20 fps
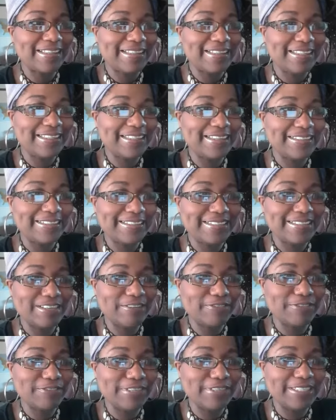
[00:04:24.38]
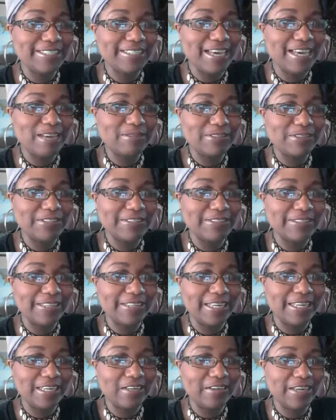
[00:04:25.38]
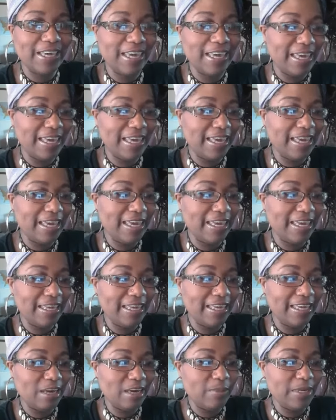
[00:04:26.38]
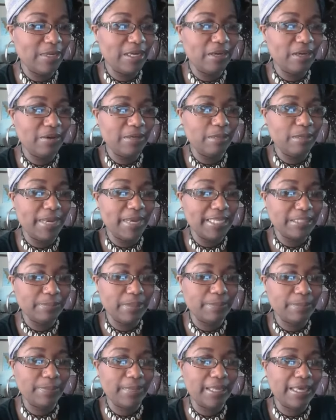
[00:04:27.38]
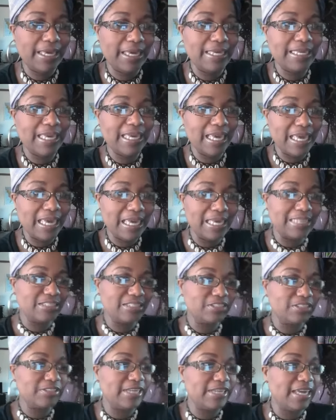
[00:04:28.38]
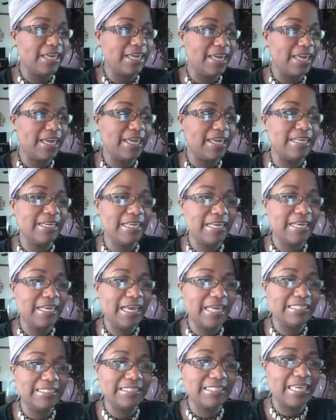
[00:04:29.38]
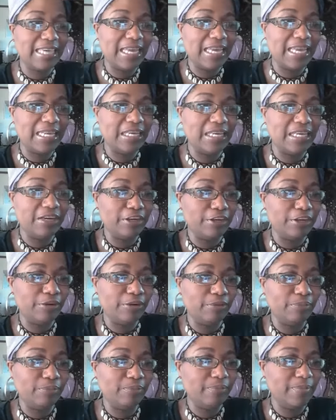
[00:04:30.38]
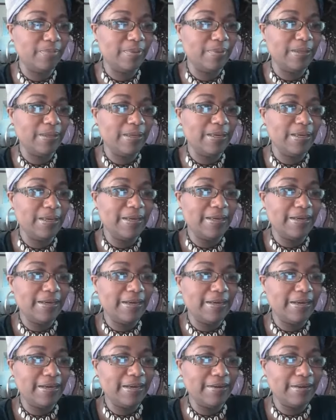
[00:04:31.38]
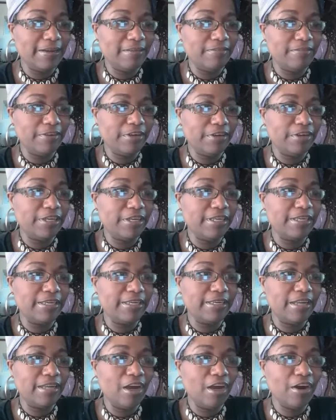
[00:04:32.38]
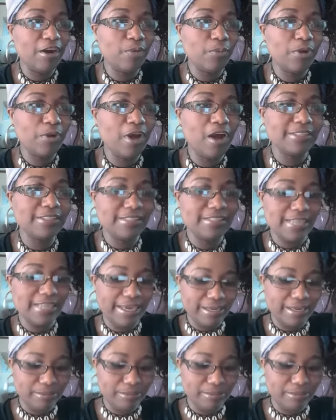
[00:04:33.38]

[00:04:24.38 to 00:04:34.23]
this is their free time. So they're like, okay, can we go in the basement play? Yes, you can. I just can't hear you. All right, very good. All right, we're all set.